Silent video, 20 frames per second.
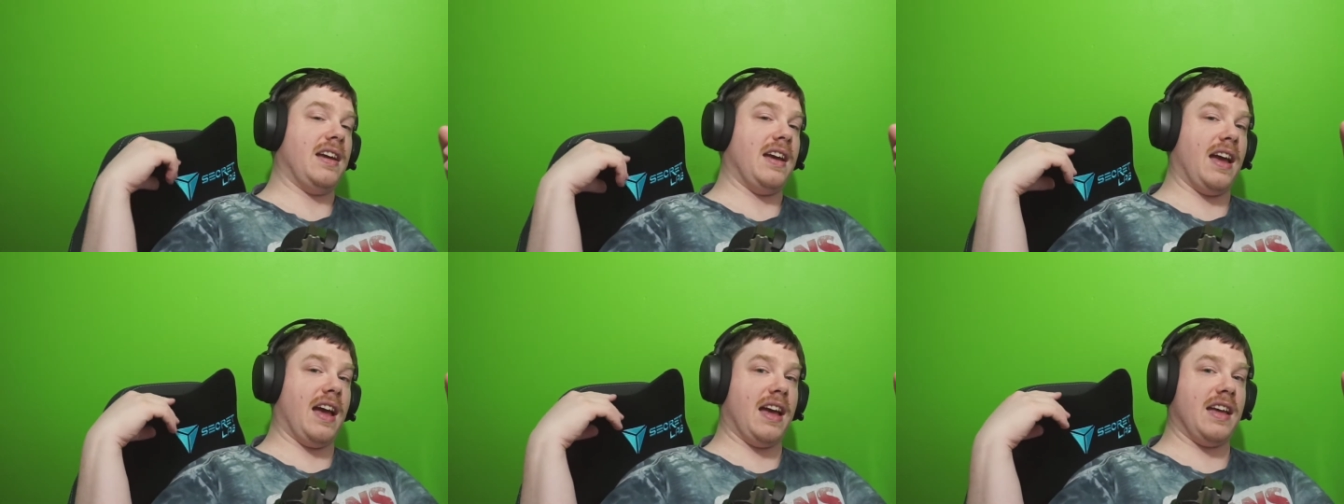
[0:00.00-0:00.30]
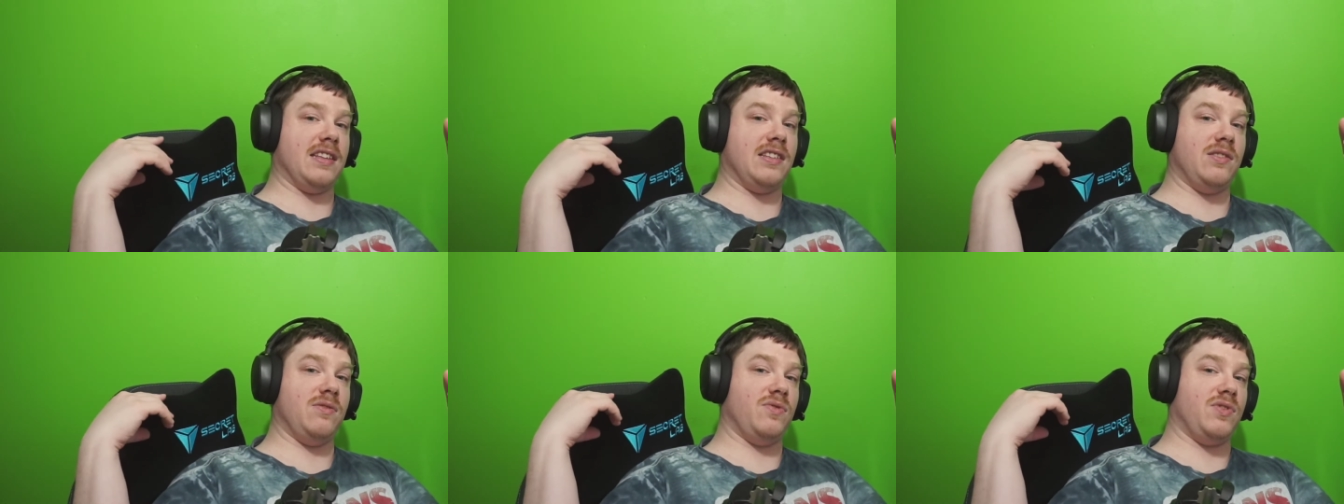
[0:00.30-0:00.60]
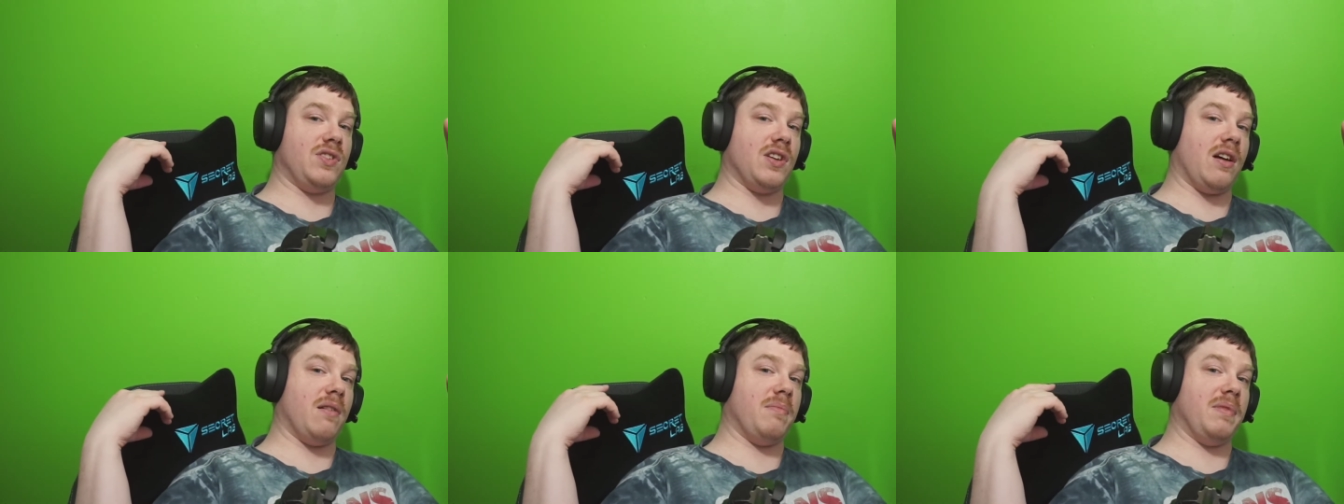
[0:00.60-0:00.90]
as you
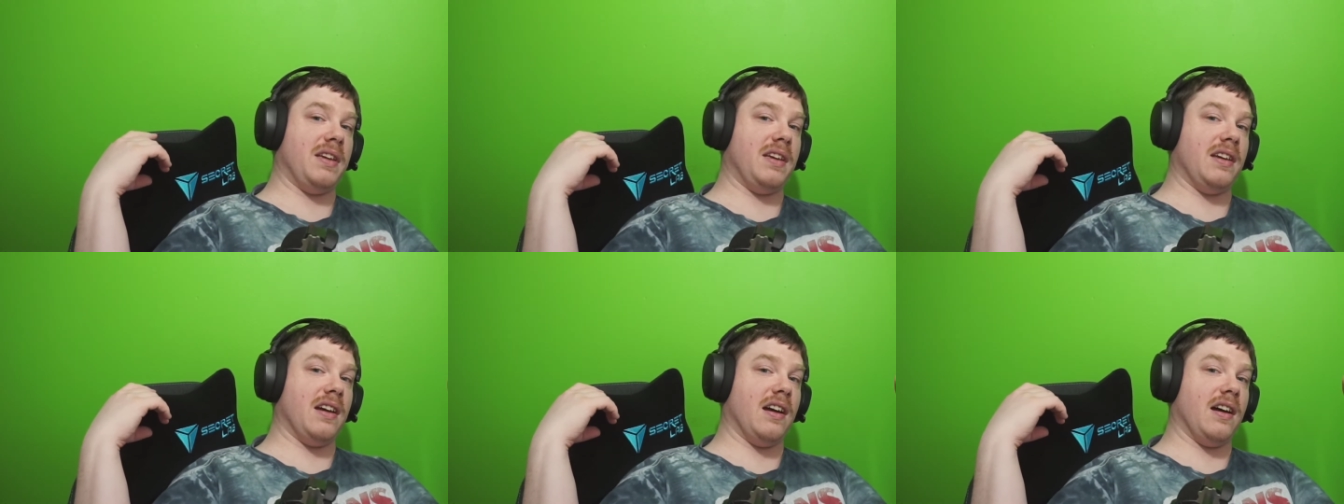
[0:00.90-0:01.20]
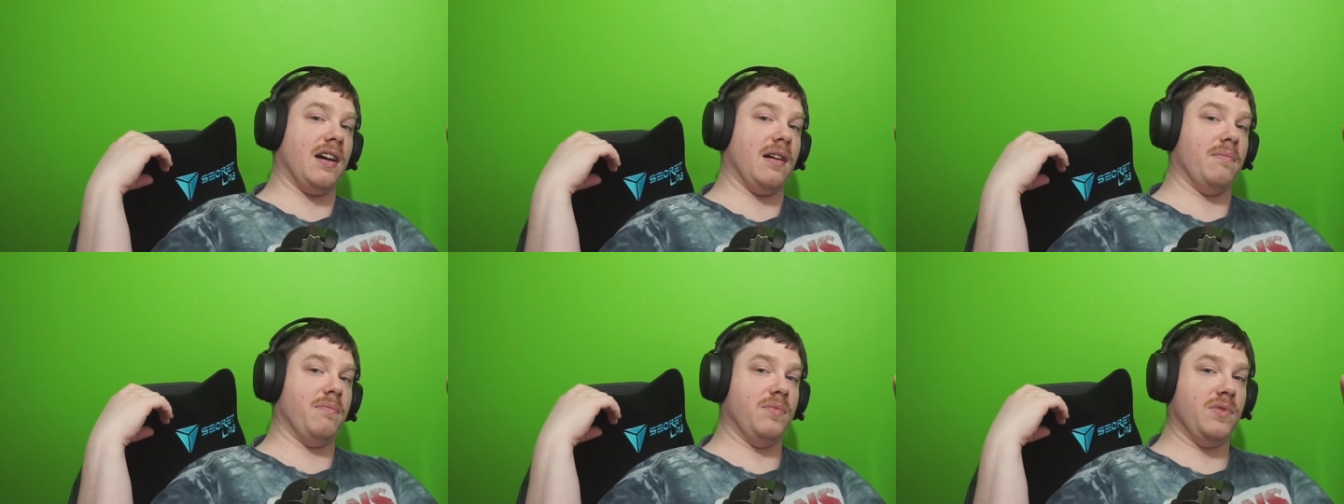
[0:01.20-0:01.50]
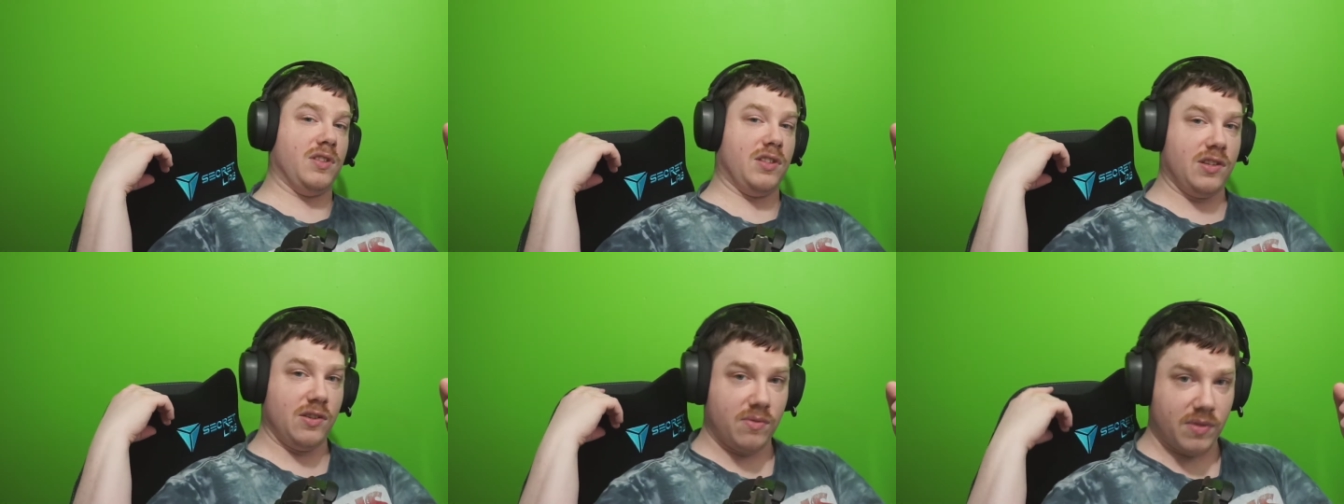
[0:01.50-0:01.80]
saw me um,
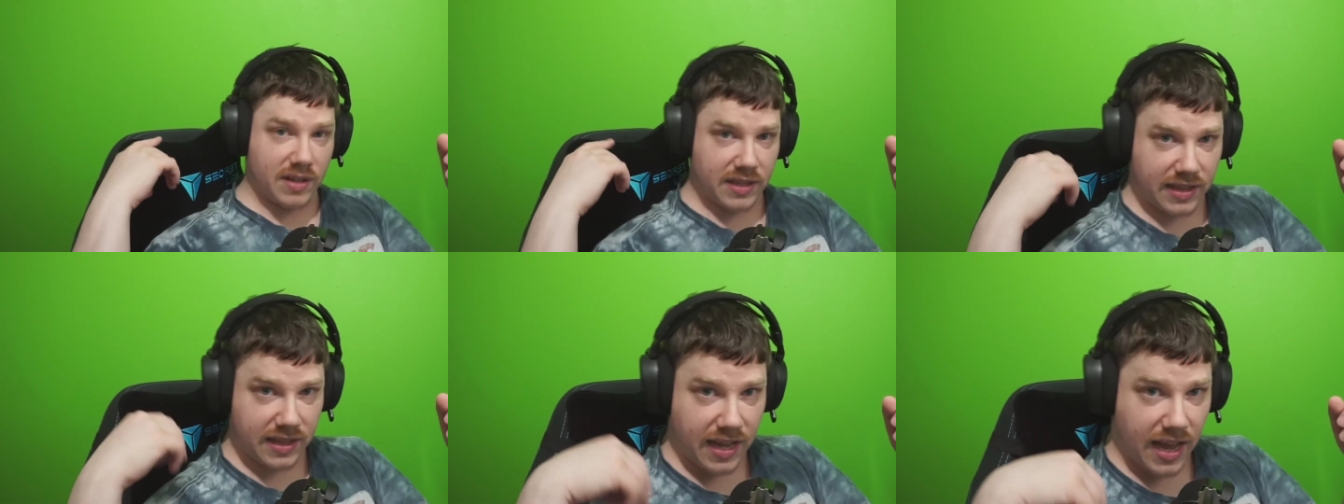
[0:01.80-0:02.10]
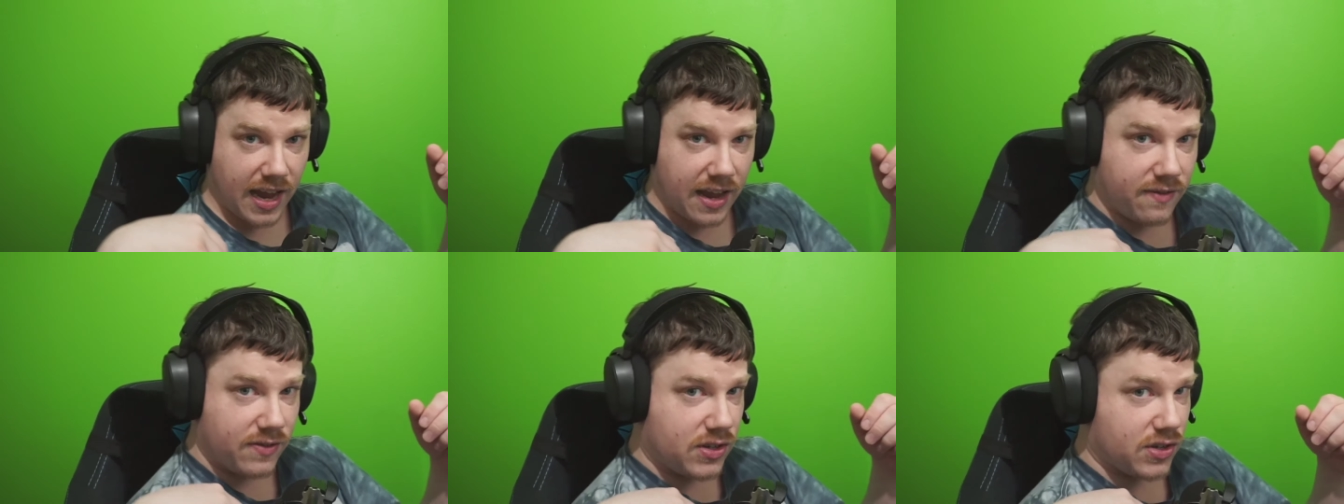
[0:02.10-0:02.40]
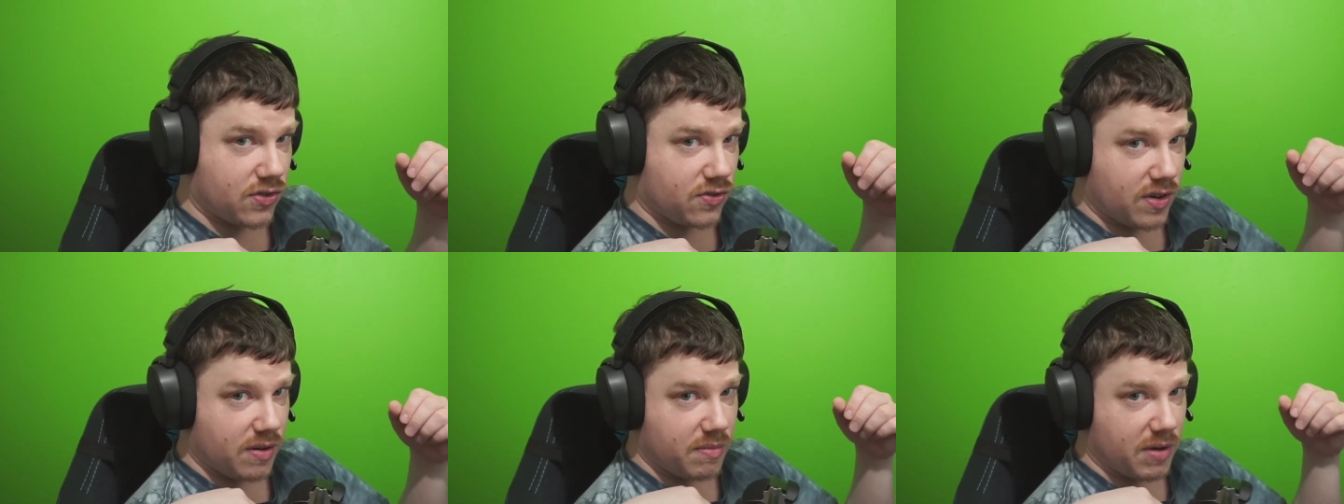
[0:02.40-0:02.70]
do a live
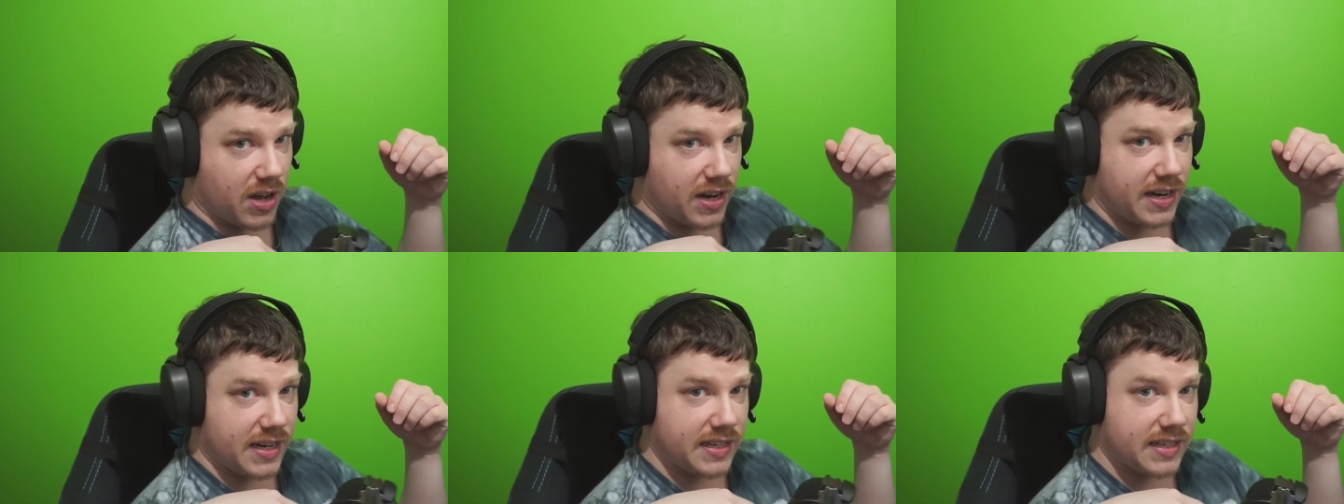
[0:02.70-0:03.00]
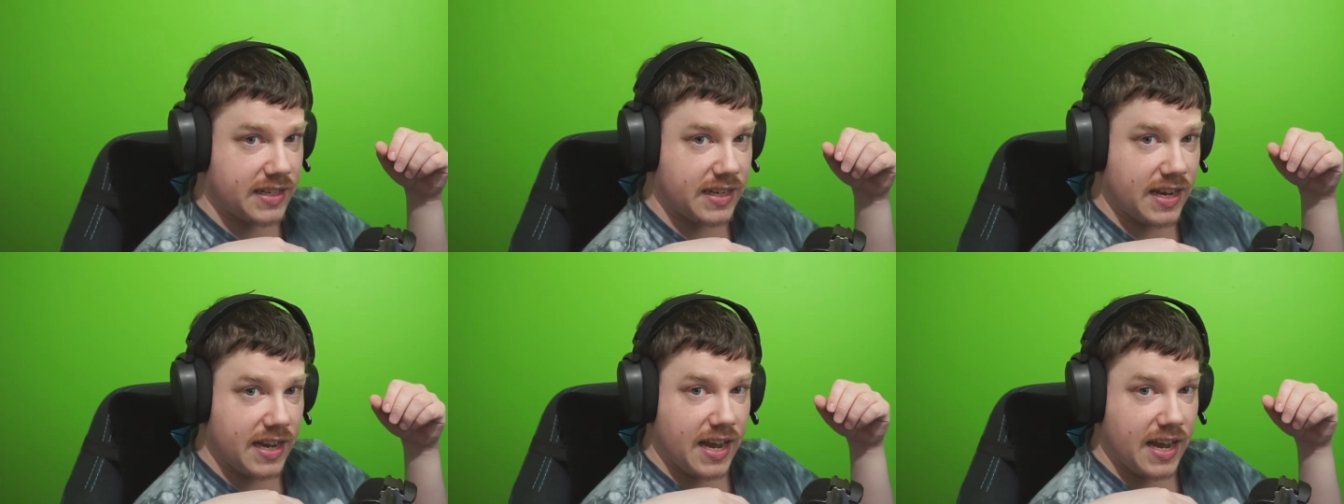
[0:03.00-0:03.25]
stream on it,